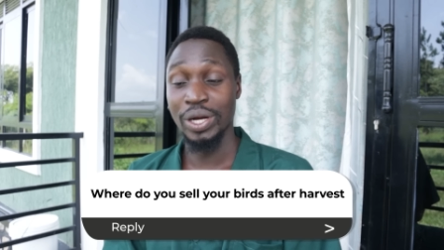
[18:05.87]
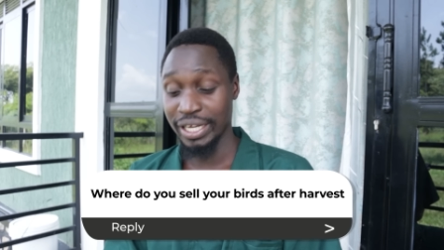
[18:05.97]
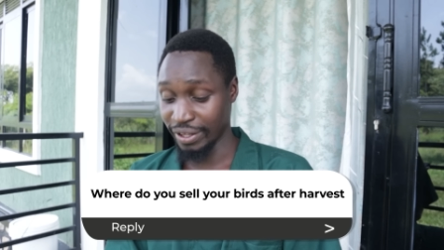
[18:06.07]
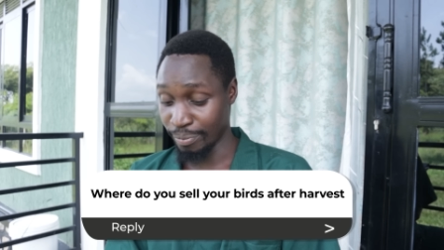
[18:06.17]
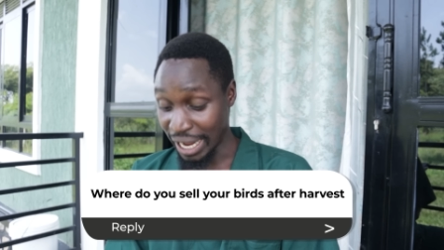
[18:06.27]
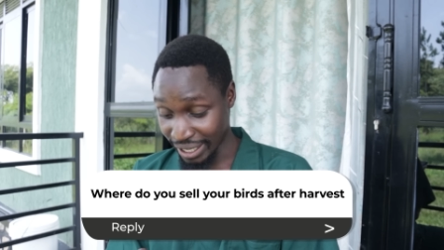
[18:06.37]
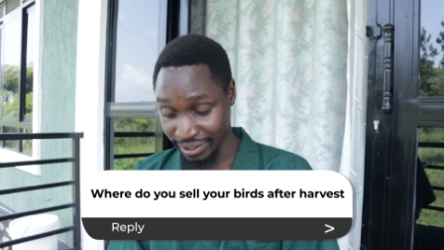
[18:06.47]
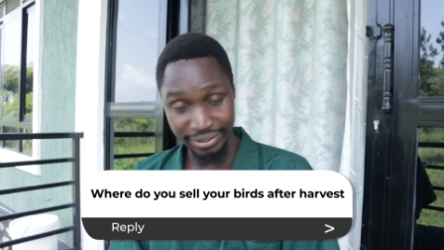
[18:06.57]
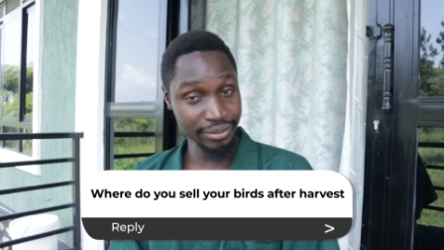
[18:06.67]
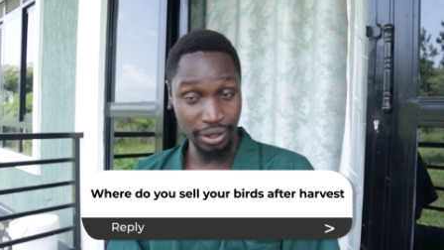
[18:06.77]
Well, in the
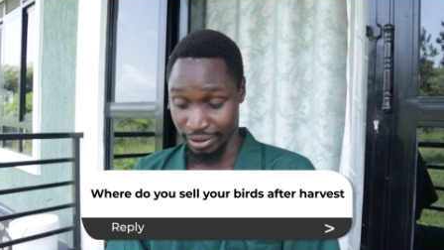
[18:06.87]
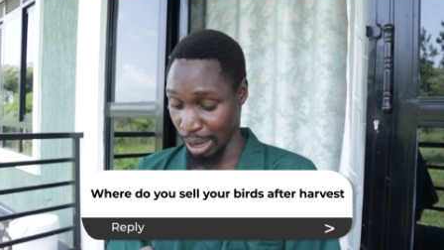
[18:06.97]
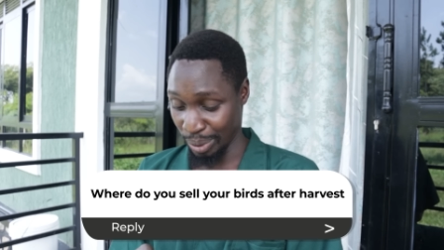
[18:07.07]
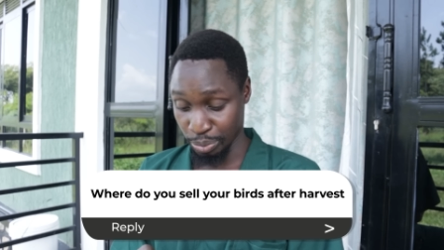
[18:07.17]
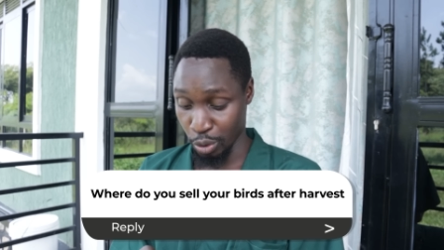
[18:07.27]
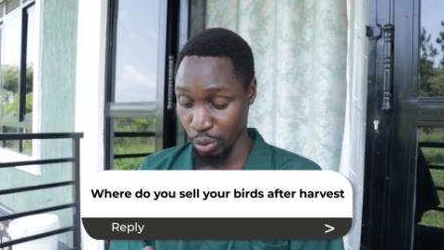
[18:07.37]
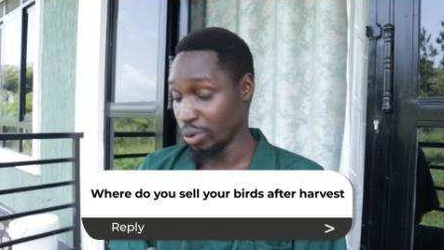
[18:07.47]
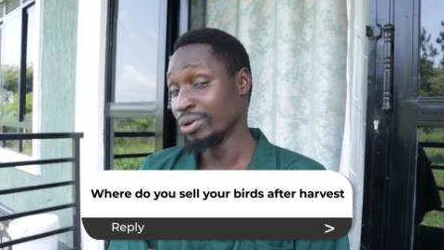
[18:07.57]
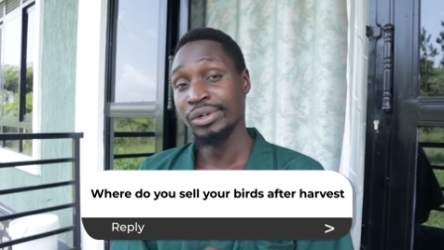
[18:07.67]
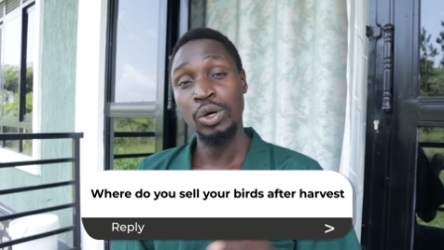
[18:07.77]
market, there are people
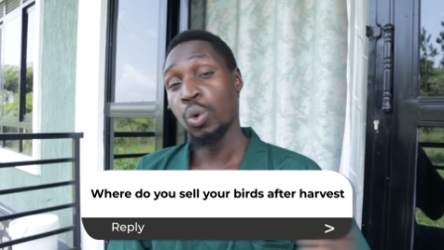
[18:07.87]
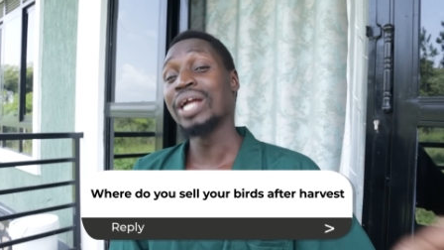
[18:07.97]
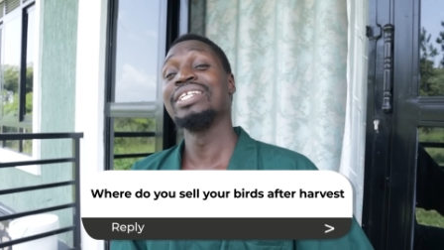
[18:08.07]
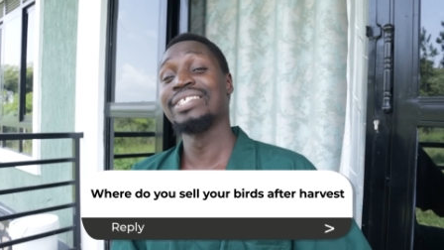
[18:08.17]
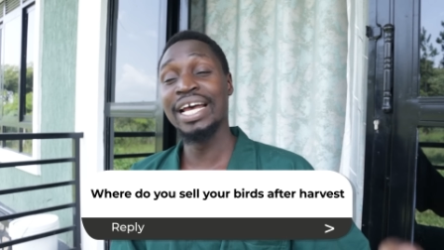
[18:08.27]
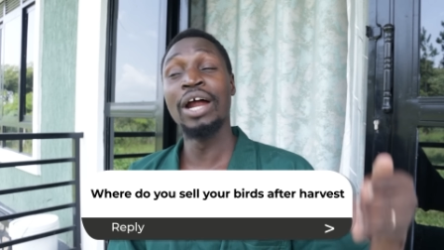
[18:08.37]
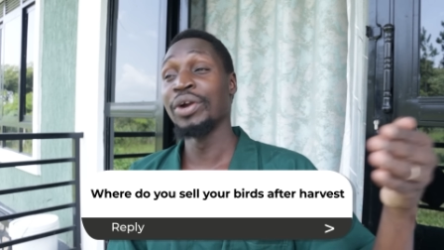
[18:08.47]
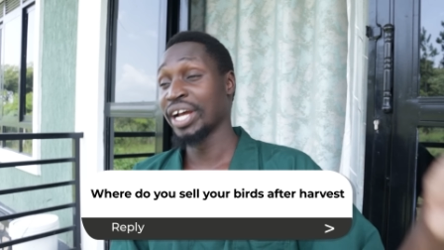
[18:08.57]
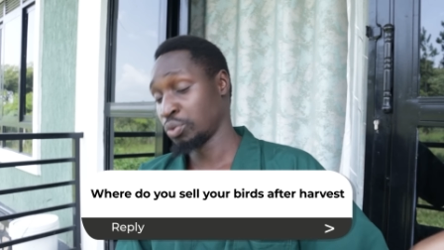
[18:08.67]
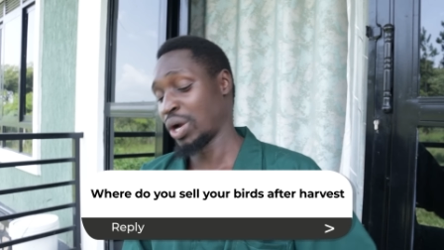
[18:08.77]
who are
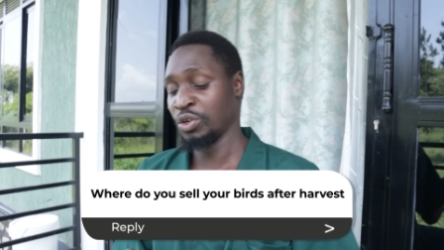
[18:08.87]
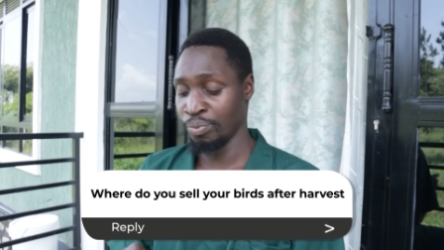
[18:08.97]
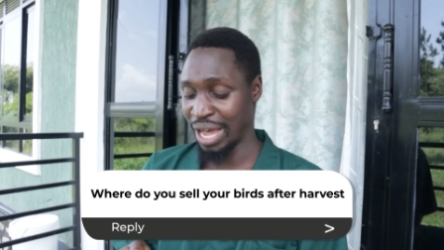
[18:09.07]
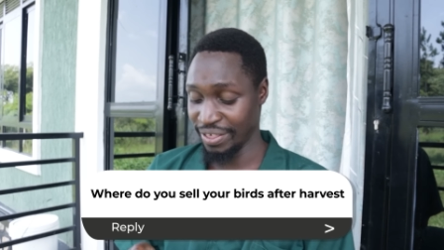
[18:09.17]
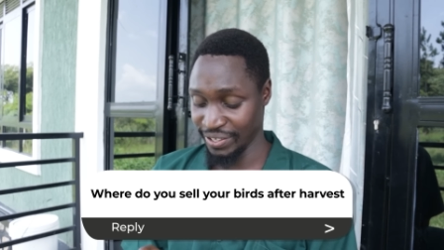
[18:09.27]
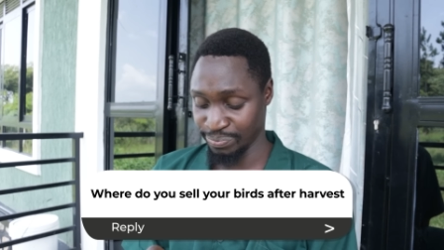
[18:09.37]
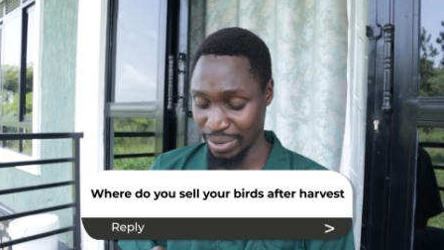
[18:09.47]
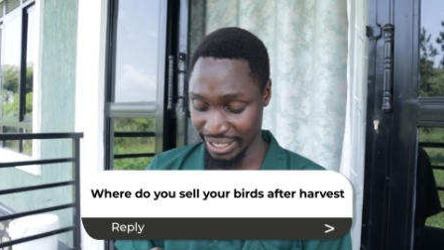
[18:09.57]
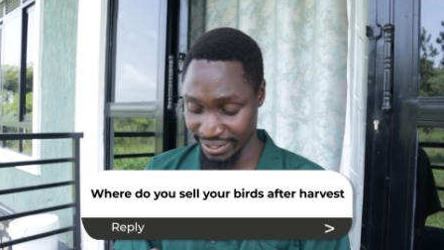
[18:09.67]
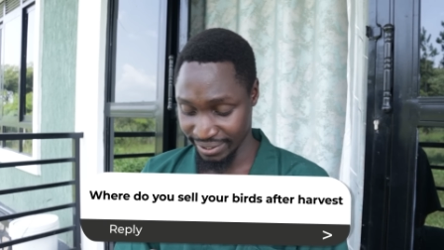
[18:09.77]
desiring and want to buy these
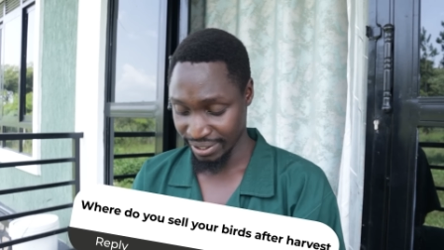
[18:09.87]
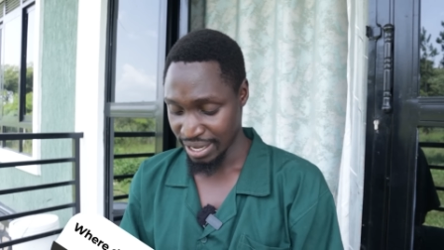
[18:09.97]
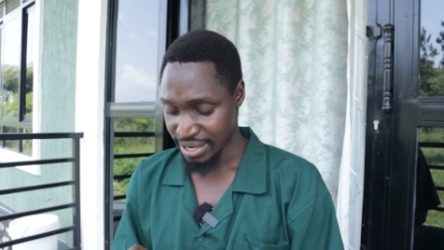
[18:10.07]
birds.